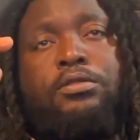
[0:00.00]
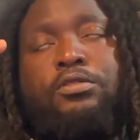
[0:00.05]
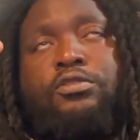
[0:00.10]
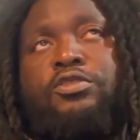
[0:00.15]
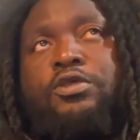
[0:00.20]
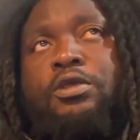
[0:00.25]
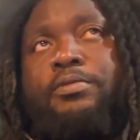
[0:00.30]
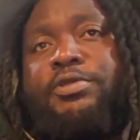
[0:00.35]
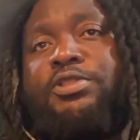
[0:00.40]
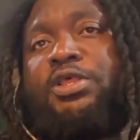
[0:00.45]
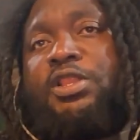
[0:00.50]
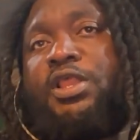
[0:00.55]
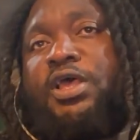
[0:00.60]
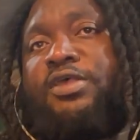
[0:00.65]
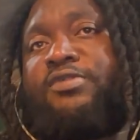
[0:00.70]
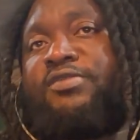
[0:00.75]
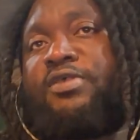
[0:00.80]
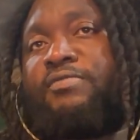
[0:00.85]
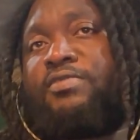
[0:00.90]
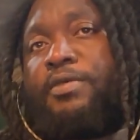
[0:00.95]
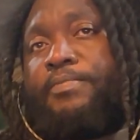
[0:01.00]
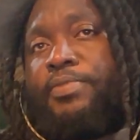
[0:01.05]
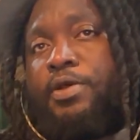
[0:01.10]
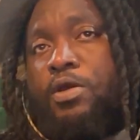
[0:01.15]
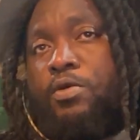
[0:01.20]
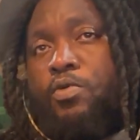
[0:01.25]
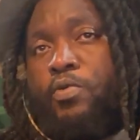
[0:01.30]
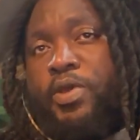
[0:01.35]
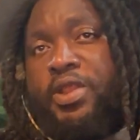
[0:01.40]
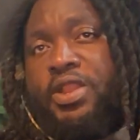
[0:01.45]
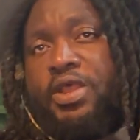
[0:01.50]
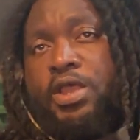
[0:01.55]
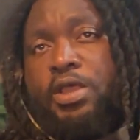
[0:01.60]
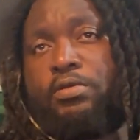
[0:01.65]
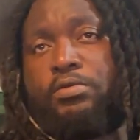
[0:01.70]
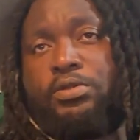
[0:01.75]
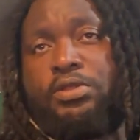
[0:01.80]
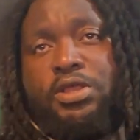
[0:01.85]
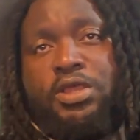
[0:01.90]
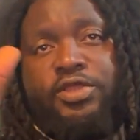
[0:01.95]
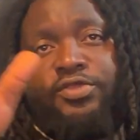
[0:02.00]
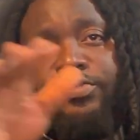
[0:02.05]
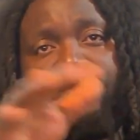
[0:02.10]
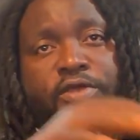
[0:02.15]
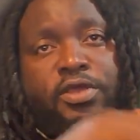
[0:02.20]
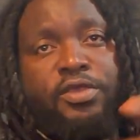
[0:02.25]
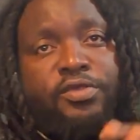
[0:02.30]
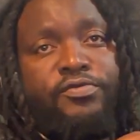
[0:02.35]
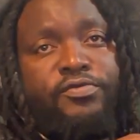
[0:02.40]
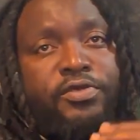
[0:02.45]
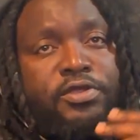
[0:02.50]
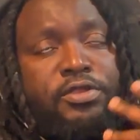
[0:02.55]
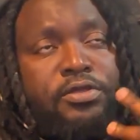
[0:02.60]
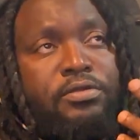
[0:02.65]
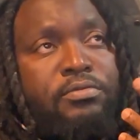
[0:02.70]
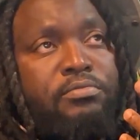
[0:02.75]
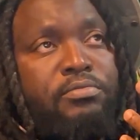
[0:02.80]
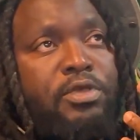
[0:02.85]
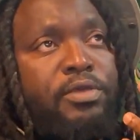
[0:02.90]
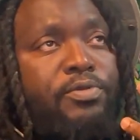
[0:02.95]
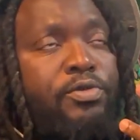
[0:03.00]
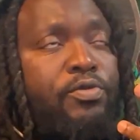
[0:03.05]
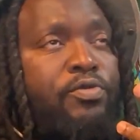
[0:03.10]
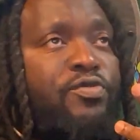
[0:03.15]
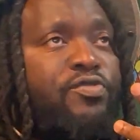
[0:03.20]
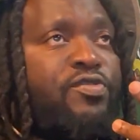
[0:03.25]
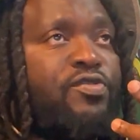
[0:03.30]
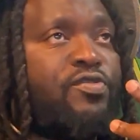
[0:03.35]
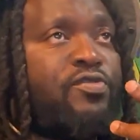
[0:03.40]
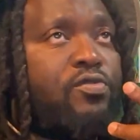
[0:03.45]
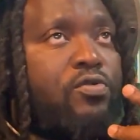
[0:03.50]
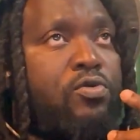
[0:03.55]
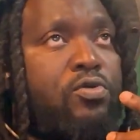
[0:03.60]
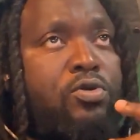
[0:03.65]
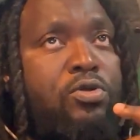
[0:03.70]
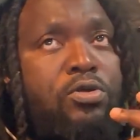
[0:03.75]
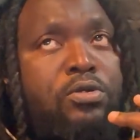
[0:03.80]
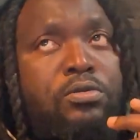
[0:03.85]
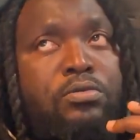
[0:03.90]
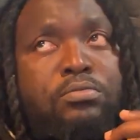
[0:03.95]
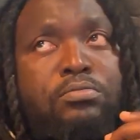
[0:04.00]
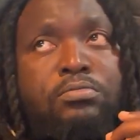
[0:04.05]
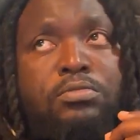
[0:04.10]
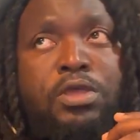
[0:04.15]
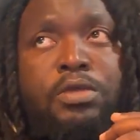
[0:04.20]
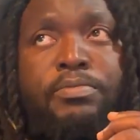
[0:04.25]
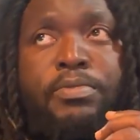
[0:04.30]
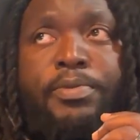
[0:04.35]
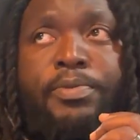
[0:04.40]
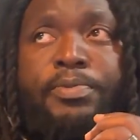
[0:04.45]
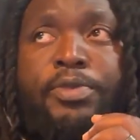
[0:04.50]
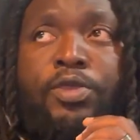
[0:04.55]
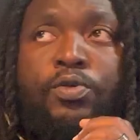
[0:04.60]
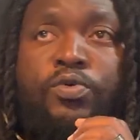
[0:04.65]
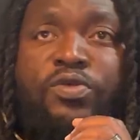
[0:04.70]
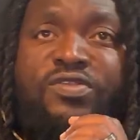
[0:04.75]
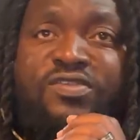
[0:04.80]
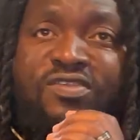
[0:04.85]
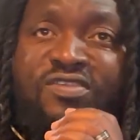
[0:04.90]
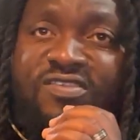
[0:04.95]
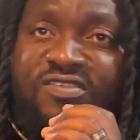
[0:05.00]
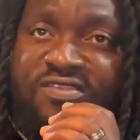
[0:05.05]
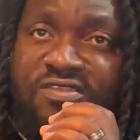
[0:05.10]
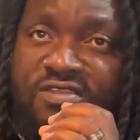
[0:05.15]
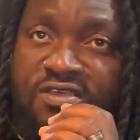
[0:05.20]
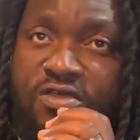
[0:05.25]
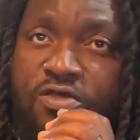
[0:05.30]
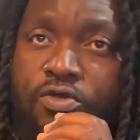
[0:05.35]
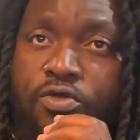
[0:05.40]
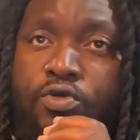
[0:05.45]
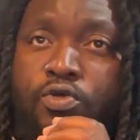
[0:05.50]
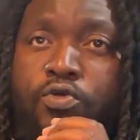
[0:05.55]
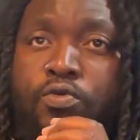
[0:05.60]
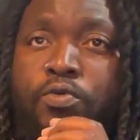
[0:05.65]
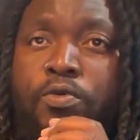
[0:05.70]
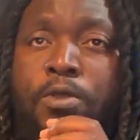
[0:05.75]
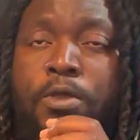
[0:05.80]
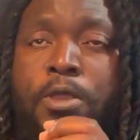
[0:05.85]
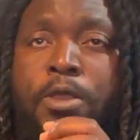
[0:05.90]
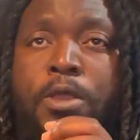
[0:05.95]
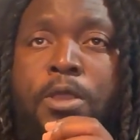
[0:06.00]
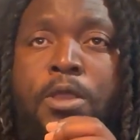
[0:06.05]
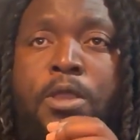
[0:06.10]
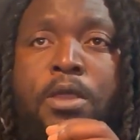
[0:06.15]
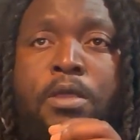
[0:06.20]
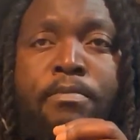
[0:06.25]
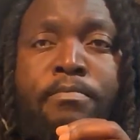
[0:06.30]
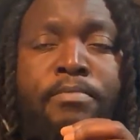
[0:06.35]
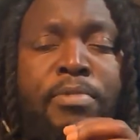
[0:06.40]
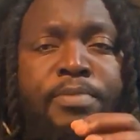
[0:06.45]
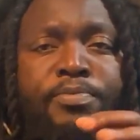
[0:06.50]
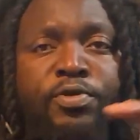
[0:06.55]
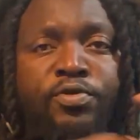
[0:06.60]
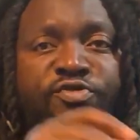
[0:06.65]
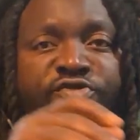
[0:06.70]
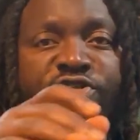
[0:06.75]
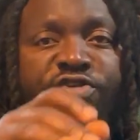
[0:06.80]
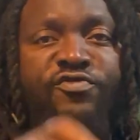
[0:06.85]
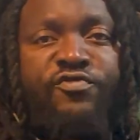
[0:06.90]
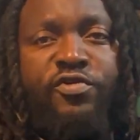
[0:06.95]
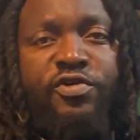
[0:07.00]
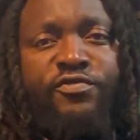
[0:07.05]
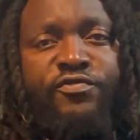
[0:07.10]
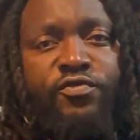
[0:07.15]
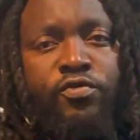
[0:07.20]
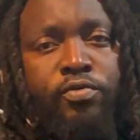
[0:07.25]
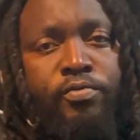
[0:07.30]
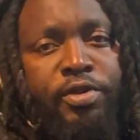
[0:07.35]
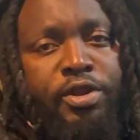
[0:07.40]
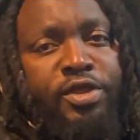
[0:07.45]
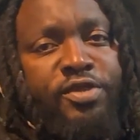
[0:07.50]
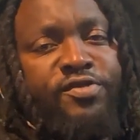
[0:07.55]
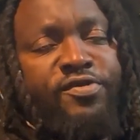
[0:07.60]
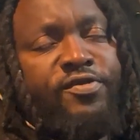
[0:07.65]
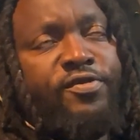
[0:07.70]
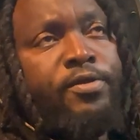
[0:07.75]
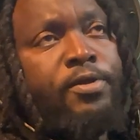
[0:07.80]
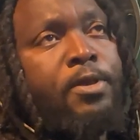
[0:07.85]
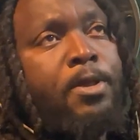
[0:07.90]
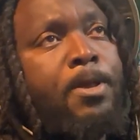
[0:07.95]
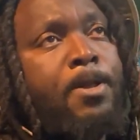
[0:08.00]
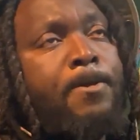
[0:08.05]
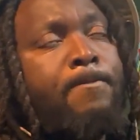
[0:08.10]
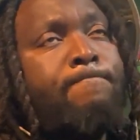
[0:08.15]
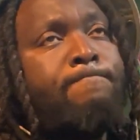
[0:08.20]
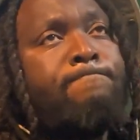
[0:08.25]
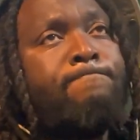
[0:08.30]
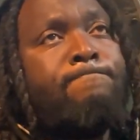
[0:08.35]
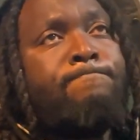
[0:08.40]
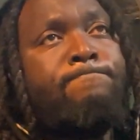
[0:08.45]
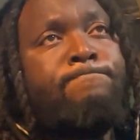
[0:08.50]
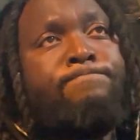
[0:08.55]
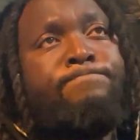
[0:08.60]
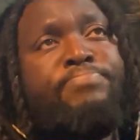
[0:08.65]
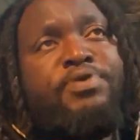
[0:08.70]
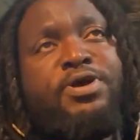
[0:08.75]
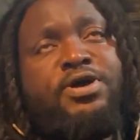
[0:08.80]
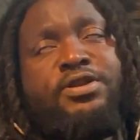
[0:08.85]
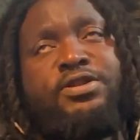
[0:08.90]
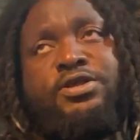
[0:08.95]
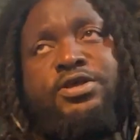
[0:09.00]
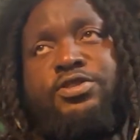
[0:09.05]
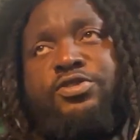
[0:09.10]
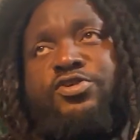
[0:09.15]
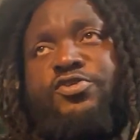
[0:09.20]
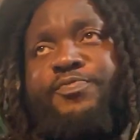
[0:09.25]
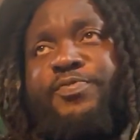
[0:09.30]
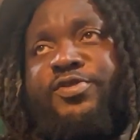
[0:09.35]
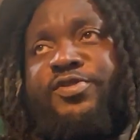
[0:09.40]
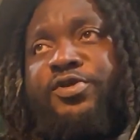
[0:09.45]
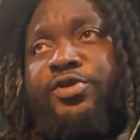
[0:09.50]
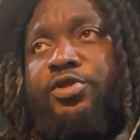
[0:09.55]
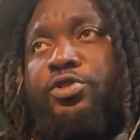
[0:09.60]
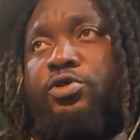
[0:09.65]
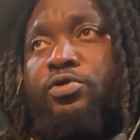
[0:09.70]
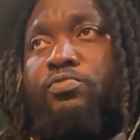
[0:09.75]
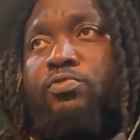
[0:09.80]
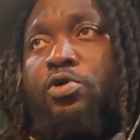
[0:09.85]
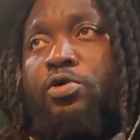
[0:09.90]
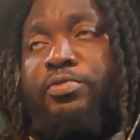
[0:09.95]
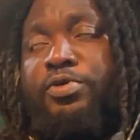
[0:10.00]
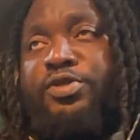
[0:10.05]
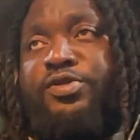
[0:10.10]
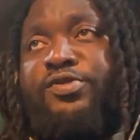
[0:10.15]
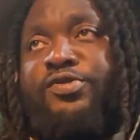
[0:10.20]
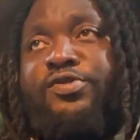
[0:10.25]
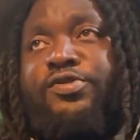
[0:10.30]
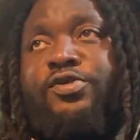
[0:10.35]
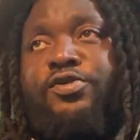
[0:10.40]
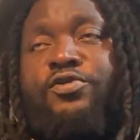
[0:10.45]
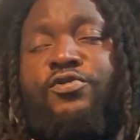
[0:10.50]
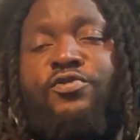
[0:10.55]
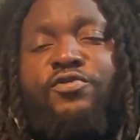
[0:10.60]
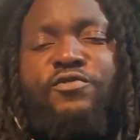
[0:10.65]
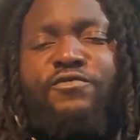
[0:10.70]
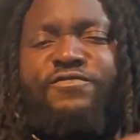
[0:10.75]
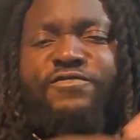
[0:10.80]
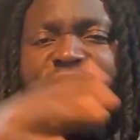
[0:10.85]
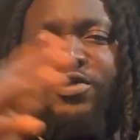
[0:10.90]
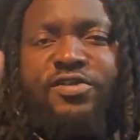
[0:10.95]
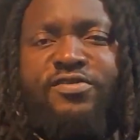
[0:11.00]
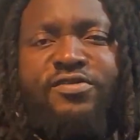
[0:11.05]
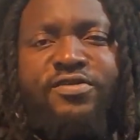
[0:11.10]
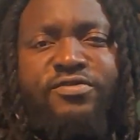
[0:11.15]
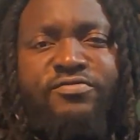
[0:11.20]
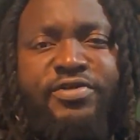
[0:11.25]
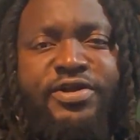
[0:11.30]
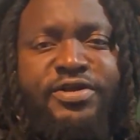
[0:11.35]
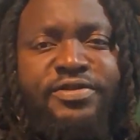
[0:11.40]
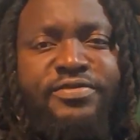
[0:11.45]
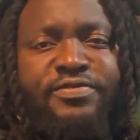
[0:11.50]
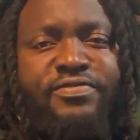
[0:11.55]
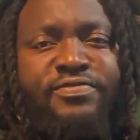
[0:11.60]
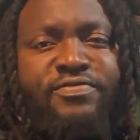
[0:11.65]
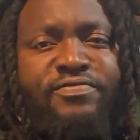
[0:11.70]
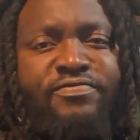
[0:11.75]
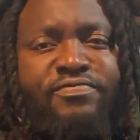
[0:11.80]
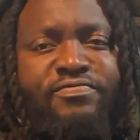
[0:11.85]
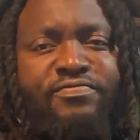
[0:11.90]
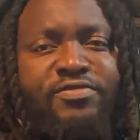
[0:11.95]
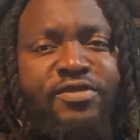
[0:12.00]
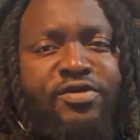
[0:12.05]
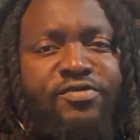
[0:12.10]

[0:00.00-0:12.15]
think about the last time that power went out at your house, right? Maybe it was a storm, maybe it was the snow, maybe it was just for a few minutes. But in those particular moments, you felt it, right? There